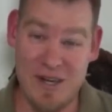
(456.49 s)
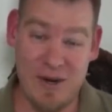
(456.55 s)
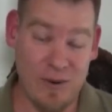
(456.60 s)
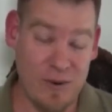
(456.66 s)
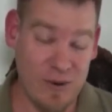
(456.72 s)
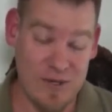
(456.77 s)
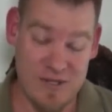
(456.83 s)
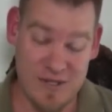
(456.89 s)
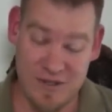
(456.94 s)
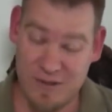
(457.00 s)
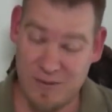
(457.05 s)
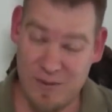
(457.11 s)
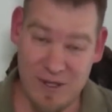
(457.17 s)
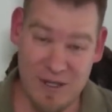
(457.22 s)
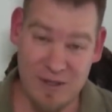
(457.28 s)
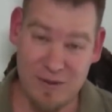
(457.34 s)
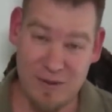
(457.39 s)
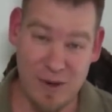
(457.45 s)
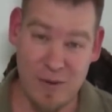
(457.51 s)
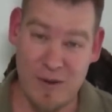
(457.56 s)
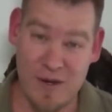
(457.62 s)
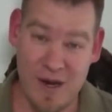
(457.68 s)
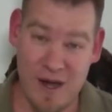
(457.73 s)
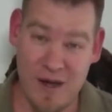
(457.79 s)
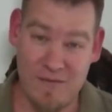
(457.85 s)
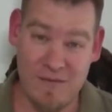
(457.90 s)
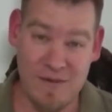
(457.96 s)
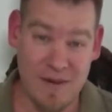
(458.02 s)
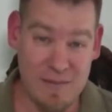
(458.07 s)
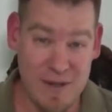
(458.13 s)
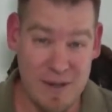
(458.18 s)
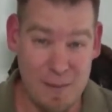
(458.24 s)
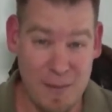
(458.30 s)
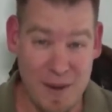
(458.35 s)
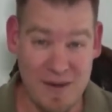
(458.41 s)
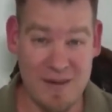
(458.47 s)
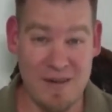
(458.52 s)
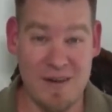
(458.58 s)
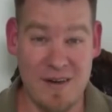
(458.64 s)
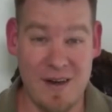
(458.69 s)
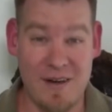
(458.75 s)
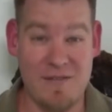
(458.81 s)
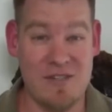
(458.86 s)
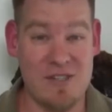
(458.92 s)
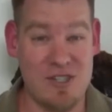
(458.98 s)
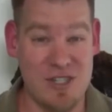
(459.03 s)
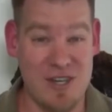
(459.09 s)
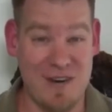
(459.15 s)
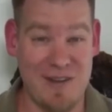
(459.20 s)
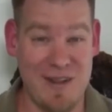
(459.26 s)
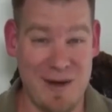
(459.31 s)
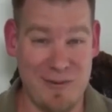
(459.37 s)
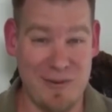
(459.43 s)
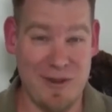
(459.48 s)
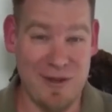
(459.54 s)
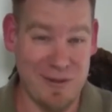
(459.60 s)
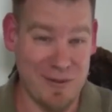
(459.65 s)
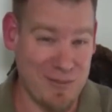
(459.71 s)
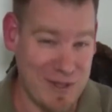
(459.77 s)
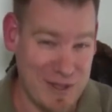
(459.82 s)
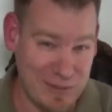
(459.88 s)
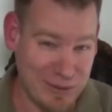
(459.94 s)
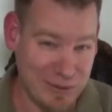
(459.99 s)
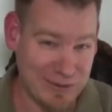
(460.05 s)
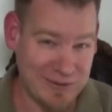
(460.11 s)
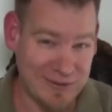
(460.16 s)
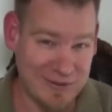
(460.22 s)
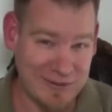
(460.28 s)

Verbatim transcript: or so that we can grow enough and be abundant enough to share that with other people?